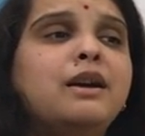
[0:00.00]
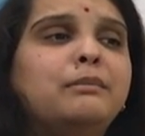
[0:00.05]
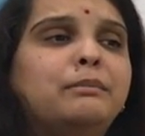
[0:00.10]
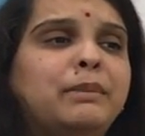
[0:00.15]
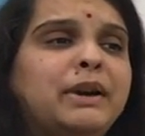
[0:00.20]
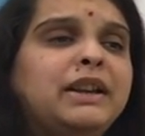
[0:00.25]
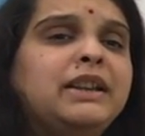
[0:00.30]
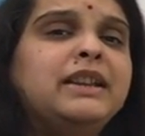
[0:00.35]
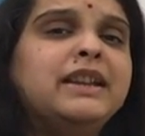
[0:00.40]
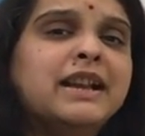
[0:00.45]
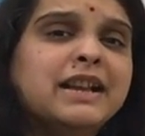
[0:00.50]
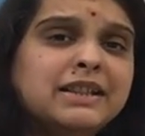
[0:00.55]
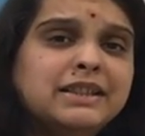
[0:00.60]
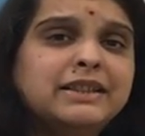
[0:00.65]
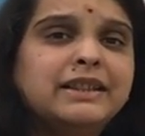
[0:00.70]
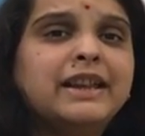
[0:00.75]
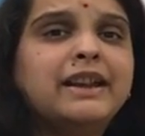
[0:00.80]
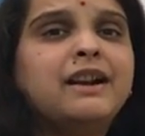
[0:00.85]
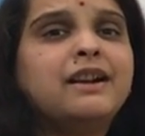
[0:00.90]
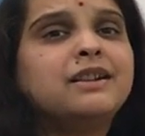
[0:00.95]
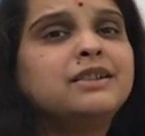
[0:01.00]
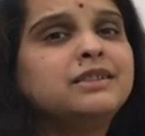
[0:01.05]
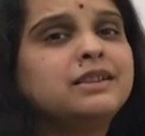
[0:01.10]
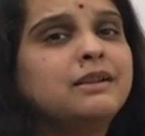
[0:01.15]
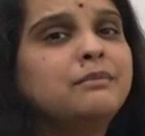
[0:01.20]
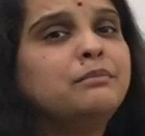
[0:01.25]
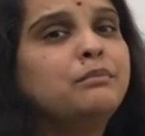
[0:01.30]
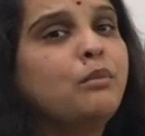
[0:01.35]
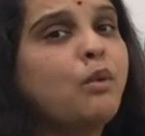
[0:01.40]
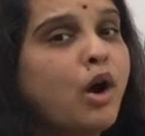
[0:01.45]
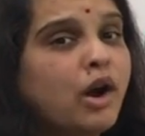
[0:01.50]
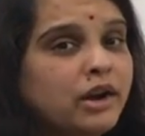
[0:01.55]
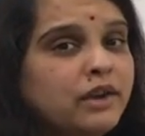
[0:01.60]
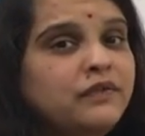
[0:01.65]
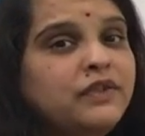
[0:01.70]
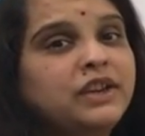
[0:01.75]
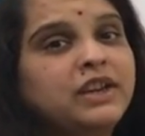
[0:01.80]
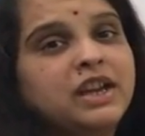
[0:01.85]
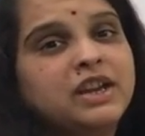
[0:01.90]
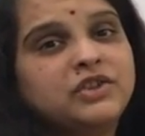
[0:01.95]
But yes, there are some
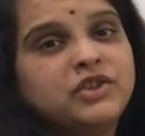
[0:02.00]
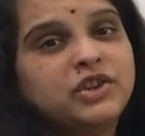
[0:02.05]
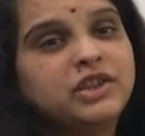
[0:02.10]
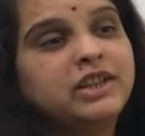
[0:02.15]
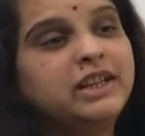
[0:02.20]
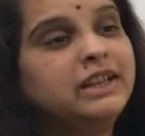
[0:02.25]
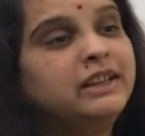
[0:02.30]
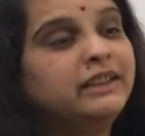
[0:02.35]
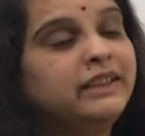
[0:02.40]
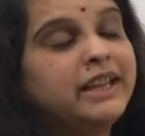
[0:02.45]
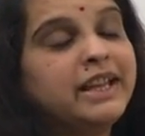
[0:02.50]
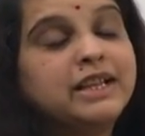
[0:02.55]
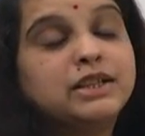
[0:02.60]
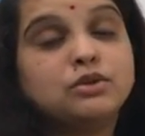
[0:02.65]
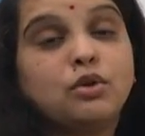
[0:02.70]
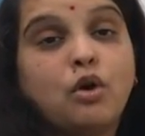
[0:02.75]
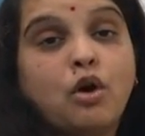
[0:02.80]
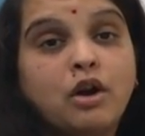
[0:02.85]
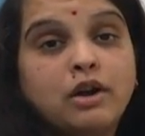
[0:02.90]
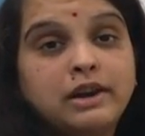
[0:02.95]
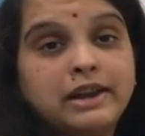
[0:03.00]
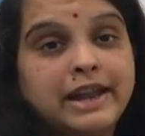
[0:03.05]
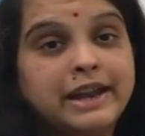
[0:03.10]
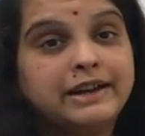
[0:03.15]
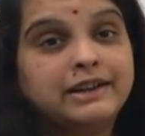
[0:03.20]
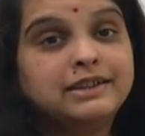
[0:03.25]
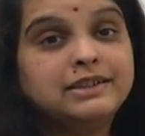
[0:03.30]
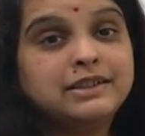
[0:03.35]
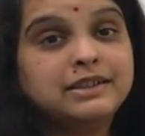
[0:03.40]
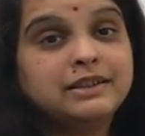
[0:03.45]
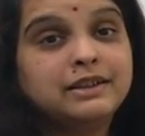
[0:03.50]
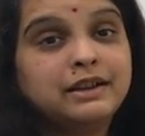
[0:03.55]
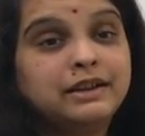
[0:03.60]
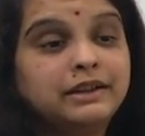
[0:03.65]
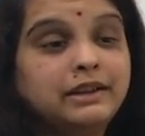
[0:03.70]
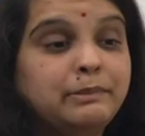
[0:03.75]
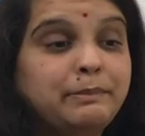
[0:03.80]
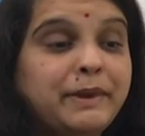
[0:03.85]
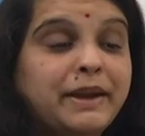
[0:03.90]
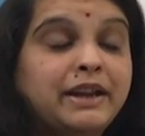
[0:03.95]
modification in these all layers
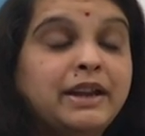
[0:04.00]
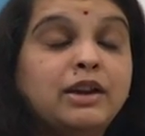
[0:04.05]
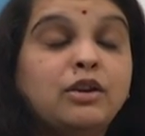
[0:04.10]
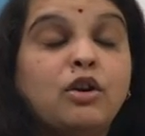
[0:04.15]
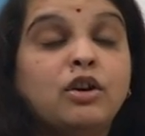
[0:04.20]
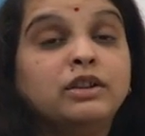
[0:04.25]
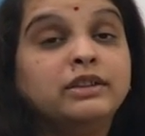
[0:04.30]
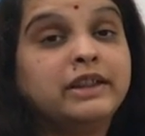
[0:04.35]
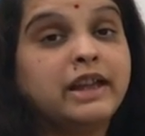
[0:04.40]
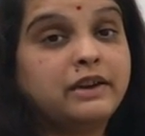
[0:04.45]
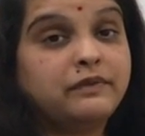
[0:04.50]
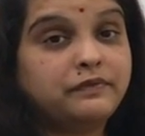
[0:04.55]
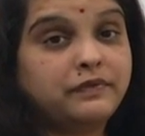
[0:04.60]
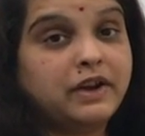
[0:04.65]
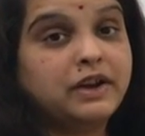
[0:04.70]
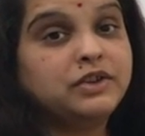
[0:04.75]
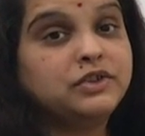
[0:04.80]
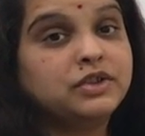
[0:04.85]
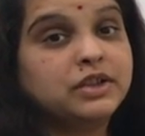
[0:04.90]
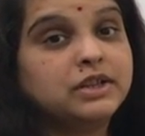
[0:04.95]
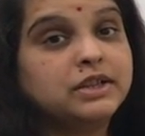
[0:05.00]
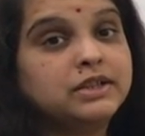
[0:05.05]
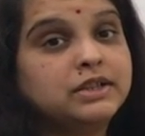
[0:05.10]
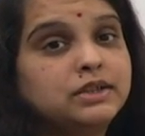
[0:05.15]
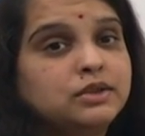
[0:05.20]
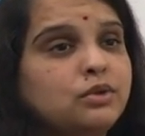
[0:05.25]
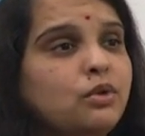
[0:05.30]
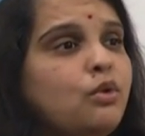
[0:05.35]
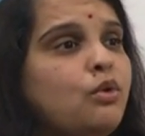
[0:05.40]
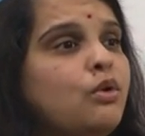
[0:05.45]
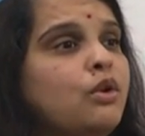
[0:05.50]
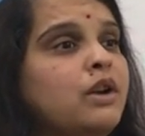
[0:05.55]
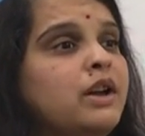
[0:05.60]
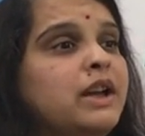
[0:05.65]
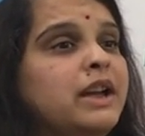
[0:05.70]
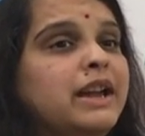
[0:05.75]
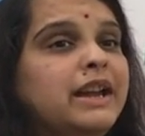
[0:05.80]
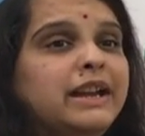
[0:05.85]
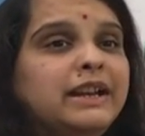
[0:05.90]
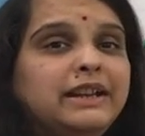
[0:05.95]
depending on their function. So
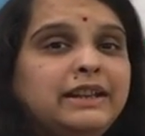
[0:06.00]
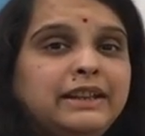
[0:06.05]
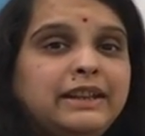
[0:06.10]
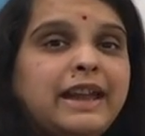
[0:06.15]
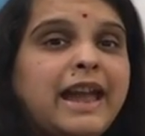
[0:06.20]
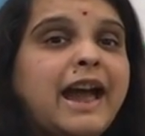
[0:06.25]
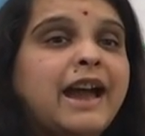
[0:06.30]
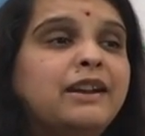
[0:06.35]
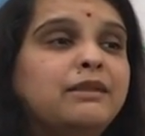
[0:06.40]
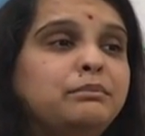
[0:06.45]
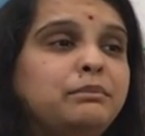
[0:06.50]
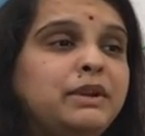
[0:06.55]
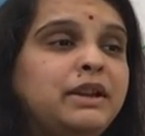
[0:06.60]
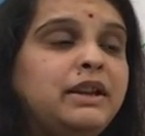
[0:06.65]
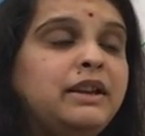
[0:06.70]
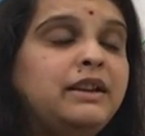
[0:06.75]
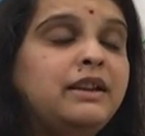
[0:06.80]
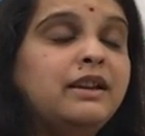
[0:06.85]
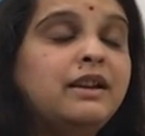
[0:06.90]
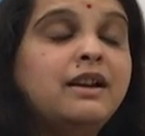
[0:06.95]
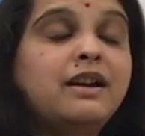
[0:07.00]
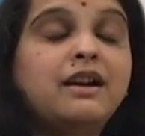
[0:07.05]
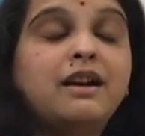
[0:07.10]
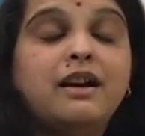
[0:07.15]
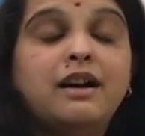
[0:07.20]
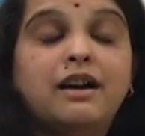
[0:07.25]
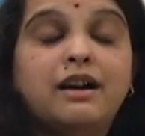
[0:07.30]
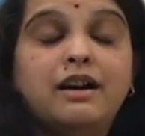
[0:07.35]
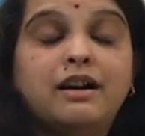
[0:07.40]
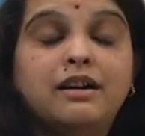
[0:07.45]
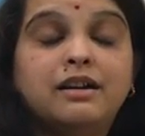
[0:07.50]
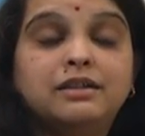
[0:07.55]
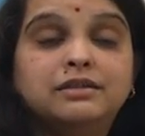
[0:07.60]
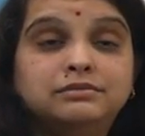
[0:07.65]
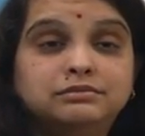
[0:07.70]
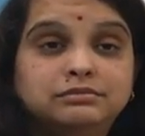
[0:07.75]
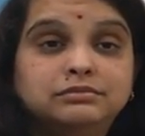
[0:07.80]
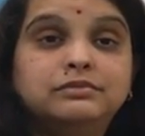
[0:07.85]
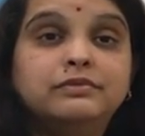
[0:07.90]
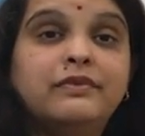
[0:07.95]
it can be
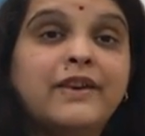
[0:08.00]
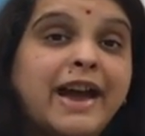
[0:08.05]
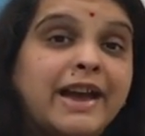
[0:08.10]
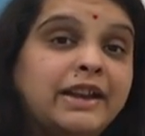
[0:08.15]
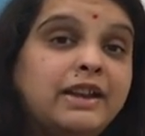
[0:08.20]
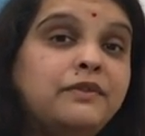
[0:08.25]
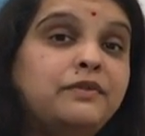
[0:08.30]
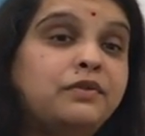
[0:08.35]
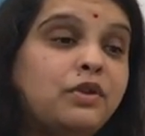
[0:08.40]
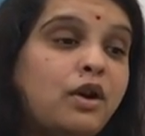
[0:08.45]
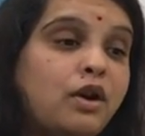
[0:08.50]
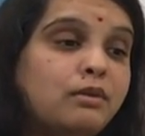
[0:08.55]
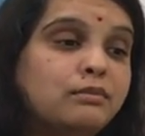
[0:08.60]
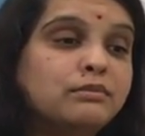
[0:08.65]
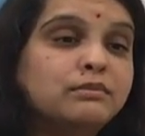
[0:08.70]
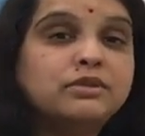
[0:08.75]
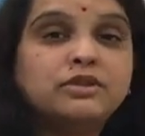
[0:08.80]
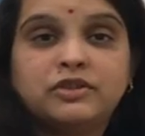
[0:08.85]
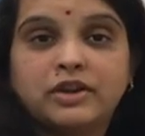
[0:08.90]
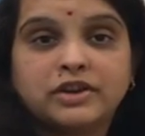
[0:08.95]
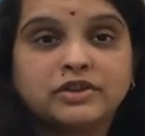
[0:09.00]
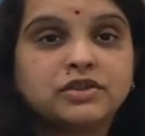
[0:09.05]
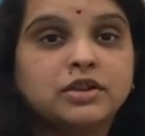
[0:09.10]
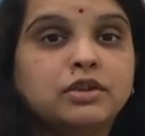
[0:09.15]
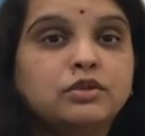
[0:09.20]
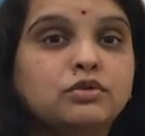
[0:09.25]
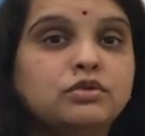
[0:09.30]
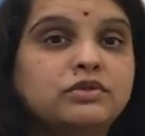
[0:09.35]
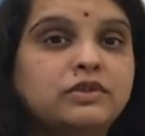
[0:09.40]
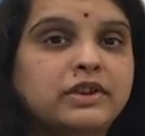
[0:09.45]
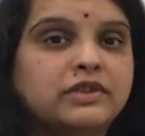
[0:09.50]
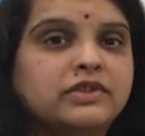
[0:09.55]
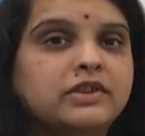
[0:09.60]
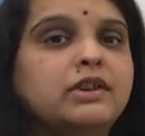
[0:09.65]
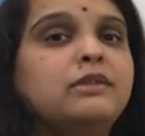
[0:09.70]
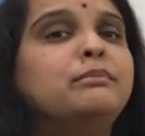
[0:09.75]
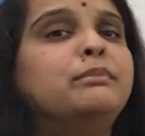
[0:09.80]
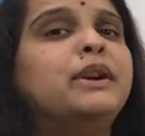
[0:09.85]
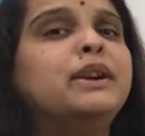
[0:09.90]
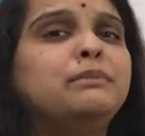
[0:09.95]
vary from structure to
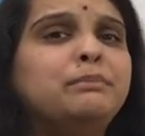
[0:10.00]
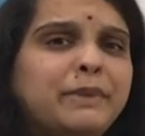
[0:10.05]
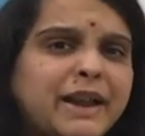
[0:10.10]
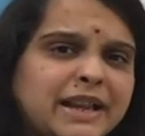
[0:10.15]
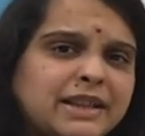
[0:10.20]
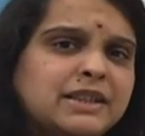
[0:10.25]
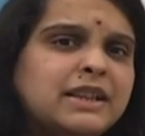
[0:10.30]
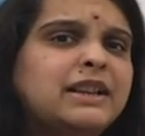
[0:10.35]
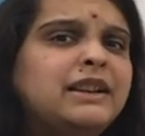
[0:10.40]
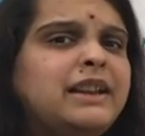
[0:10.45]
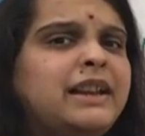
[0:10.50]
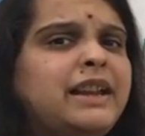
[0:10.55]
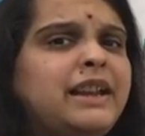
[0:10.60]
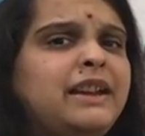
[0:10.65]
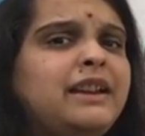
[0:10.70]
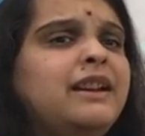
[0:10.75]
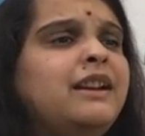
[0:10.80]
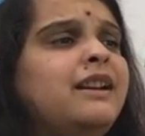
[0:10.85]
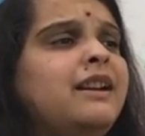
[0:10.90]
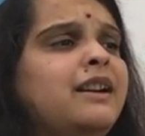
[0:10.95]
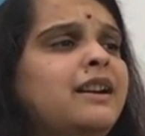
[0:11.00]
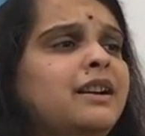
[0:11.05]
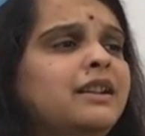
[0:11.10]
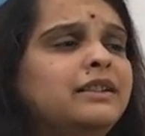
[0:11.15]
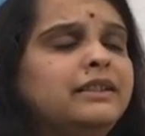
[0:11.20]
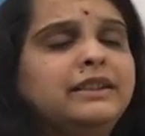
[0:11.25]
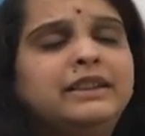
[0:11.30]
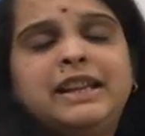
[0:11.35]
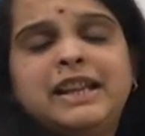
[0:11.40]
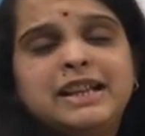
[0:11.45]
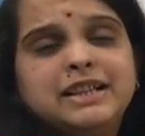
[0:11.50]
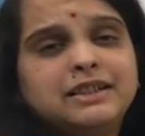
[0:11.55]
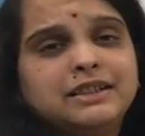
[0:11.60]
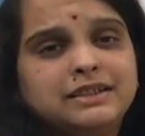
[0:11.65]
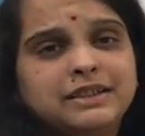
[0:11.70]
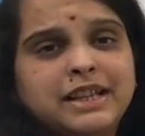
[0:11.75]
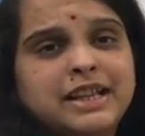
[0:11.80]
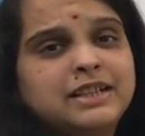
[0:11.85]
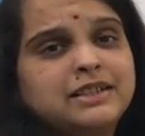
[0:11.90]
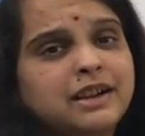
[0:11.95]
structure, but basically
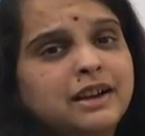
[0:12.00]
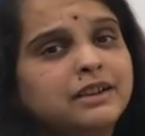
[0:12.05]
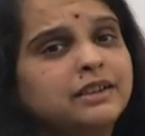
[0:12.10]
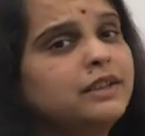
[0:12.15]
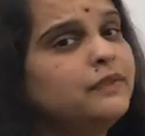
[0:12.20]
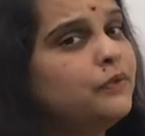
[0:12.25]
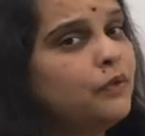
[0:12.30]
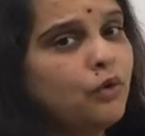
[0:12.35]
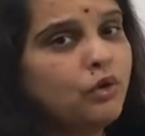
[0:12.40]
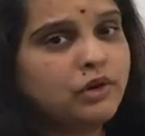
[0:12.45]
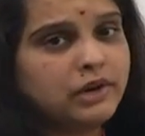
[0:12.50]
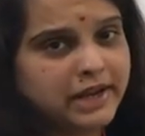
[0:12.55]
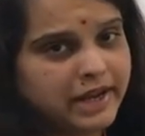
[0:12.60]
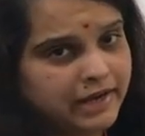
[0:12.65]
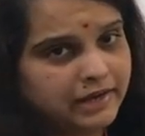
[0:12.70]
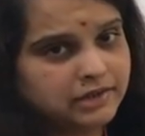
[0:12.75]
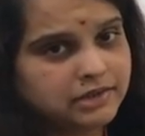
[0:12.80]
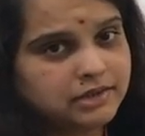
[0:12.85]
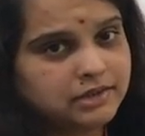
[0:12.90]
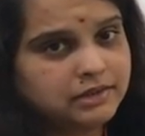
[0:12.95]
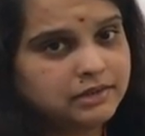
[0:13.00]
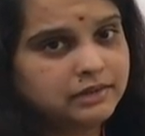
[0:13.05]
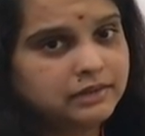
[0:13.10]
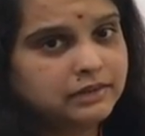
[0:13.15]
these are the four layers,